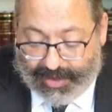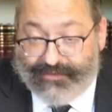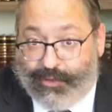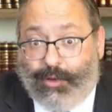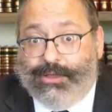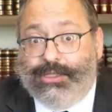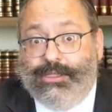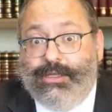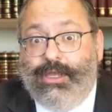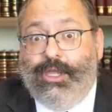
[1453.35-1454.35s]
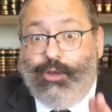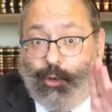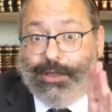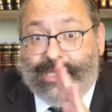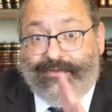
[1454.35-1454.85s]
Of course, you
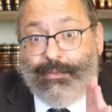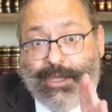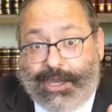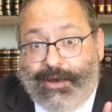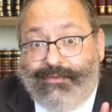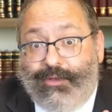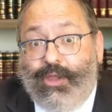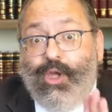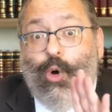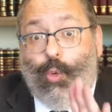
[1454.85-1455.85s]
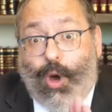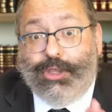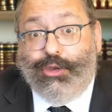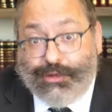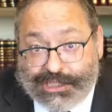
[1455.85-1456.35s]
always have to be careful
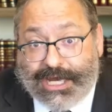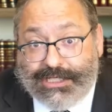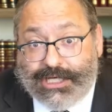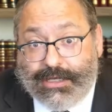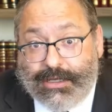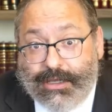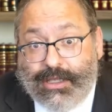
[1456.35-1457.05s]
what you're changing.